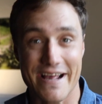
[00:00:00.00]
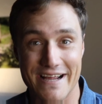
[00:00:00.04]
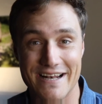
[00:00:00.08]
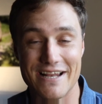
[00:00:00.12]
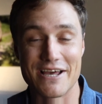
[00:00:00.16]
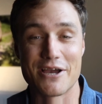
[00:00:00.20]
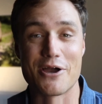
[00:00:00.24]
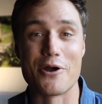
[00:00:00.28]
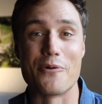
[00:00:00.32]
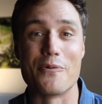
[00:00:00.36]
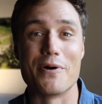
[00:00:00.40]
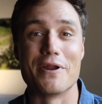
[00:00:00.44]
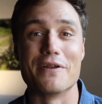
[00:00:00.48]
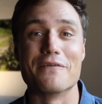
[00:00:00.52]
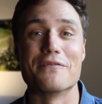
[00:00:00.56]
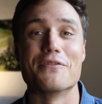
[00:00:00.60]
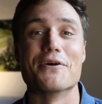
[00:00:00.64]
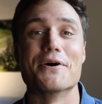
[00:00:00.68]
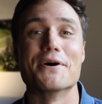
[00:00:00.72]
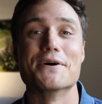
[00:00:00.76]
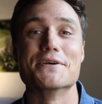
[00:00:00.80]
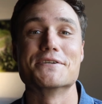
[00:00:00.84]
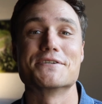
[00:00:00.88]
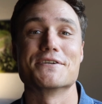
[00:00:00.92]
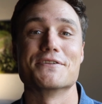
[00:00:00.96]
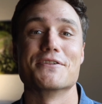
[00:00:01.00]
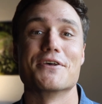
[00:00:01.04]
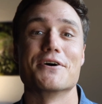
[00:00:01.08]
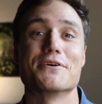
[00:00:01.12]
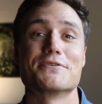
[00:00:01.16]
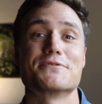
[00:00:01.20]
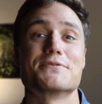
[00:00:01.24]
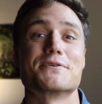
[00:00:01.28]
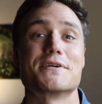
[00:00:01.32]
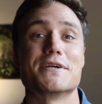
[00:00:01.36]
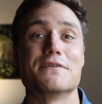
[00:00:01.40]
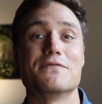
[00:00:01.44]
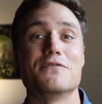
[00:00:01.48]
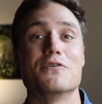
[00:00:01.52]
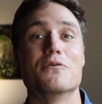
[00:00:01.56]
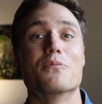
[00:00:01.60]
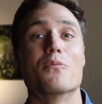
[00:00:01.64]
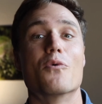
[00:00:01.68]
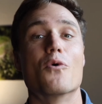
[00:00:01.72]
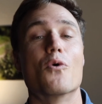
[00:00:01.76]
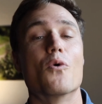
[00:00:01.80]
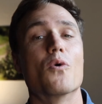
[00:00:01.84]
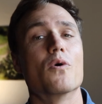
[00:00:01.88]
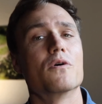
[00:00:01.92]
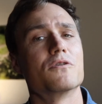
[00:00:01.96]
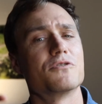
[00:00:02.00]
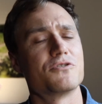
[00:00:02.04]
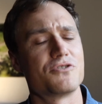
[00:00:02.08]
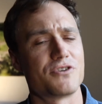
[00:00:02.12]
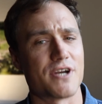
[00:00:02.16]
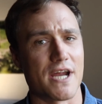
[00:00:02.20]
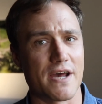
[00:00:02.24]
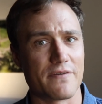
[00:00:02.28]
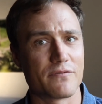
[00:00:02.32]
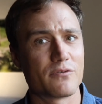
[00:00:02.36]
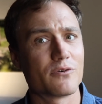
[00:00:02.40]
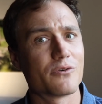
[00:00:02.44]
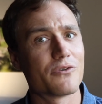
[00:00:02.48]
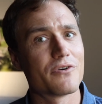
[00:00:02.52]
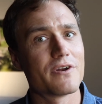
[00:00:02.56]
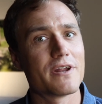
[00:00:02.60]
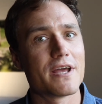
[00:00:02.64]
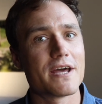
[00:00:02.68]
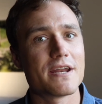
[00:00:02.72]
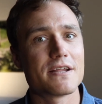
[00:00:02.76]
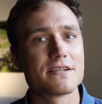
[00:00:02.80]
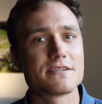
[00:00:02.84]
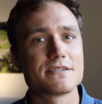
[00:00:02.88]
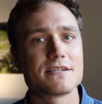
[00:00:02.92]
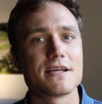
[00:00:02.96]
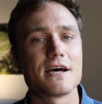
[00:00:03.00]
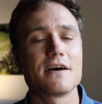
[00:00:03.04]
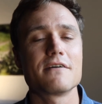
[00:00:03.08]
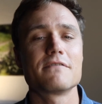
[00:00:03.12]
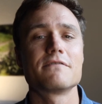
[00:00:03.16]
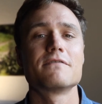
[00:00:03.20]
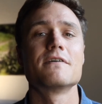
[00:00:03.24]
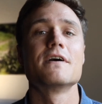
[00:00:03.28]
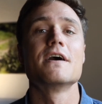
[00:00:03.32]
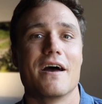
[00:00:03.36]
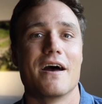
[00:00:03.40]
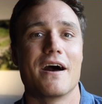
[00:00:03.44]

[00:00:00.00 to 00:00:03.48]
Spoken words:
Click on one of those and those will give you more travel related stuff.